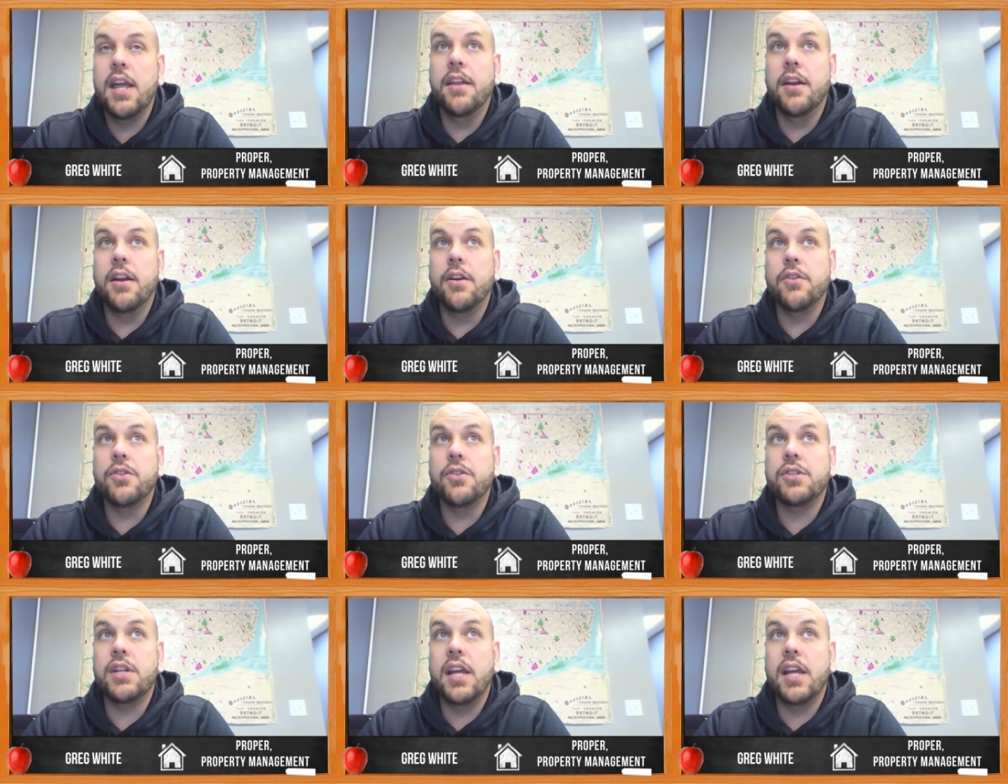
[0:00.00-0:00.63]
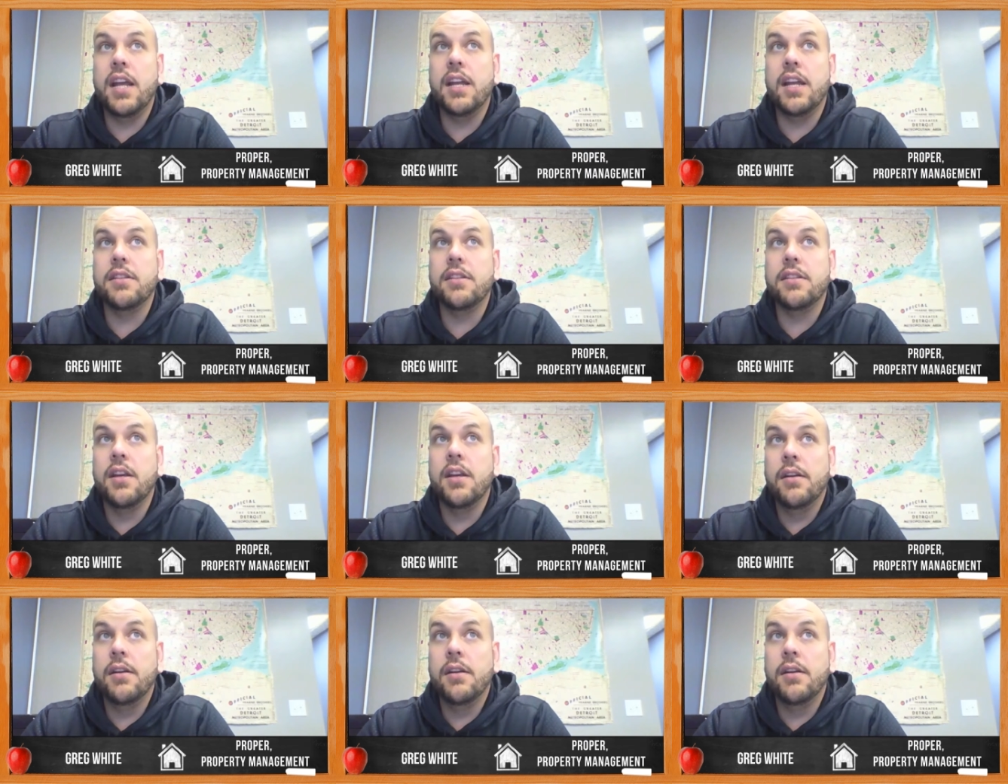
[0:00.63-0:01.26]
that
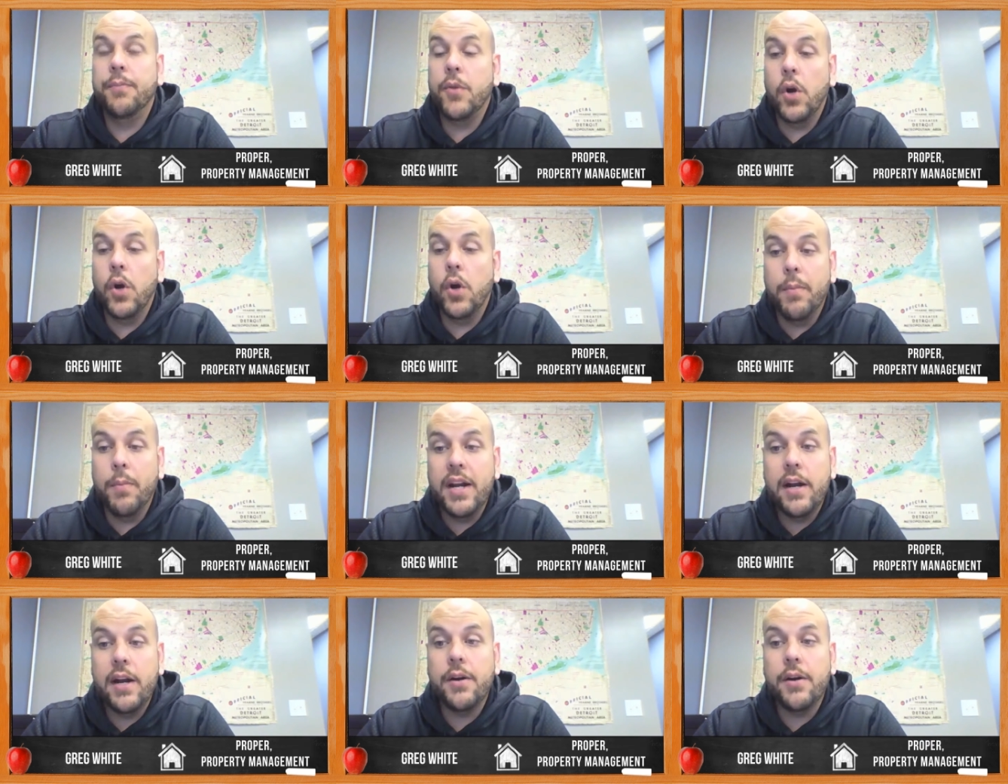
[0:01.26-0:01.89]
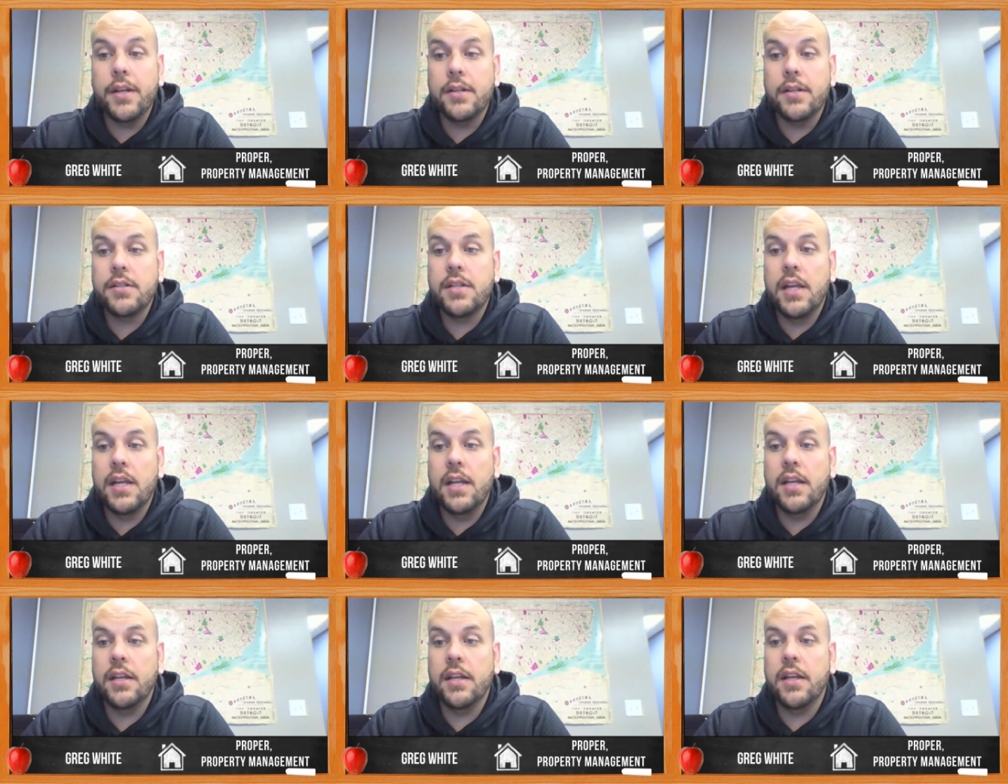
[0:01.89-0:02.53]
understand urban areas
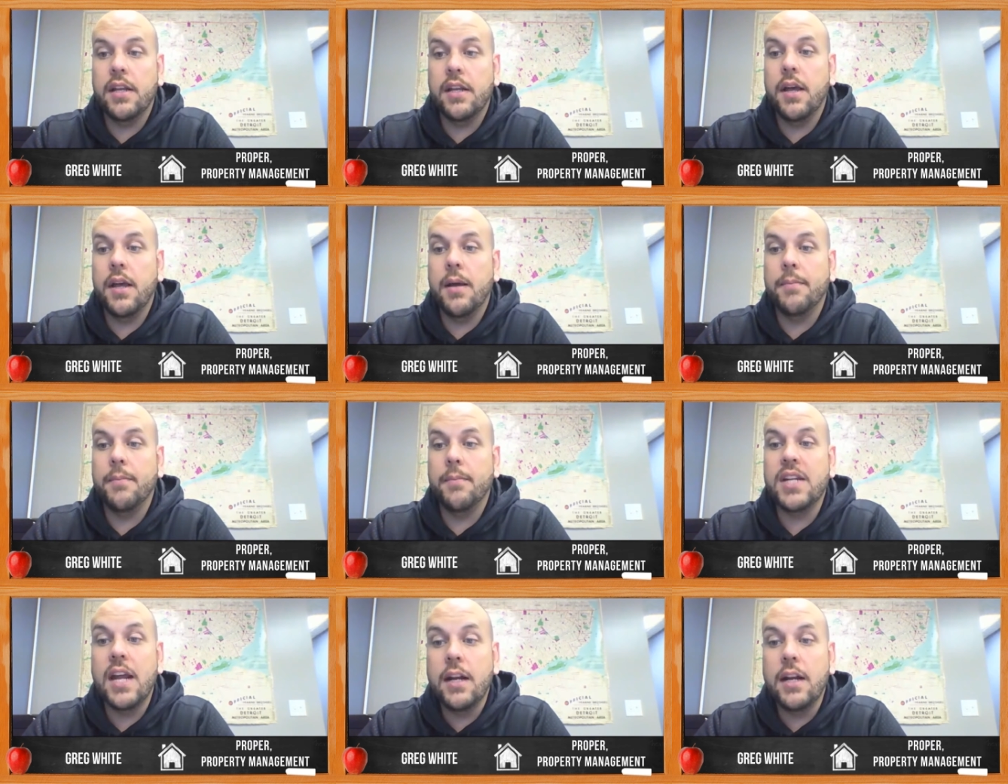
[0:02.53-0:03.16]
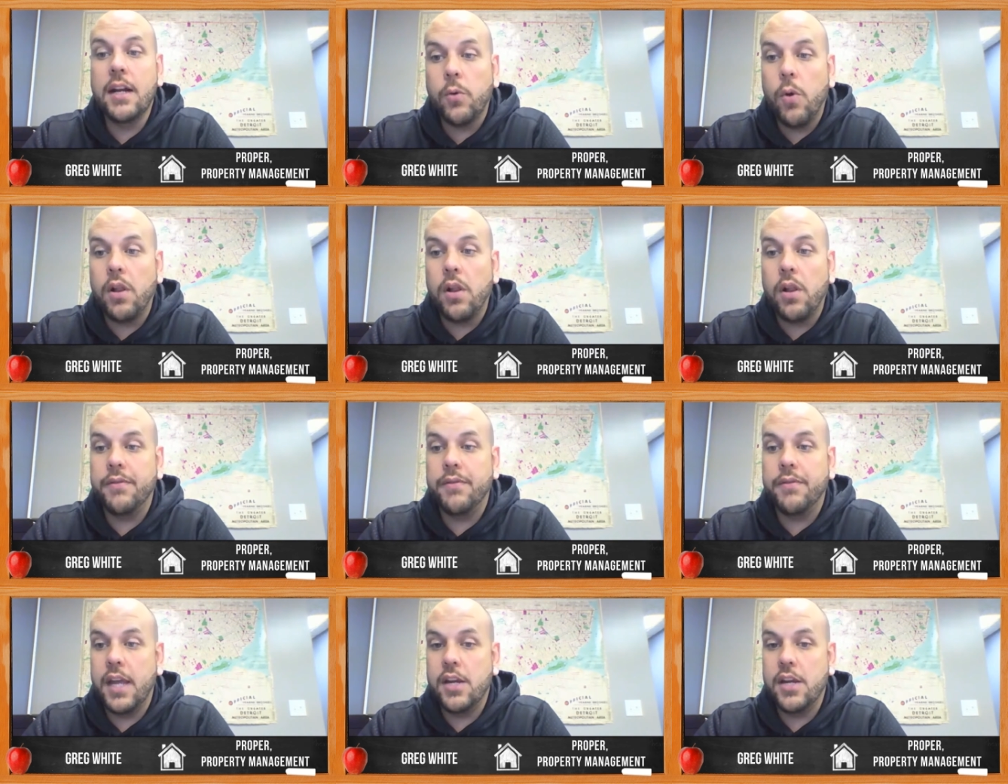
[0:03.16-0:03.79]
and um, tenant
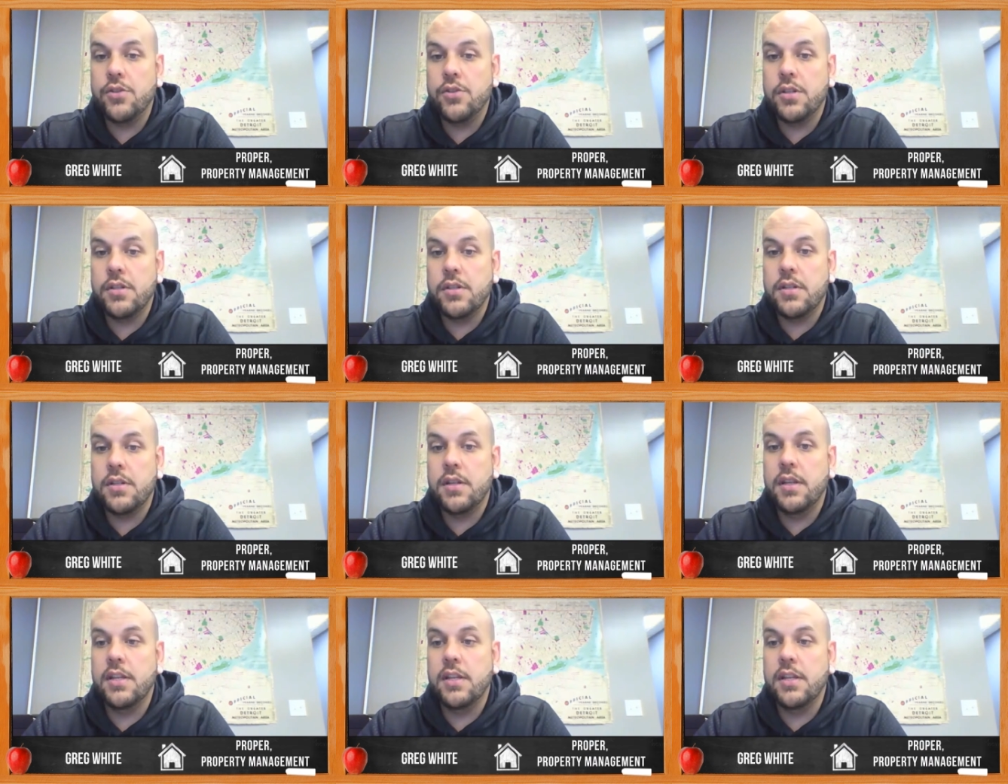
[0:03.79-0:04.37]
qualifications.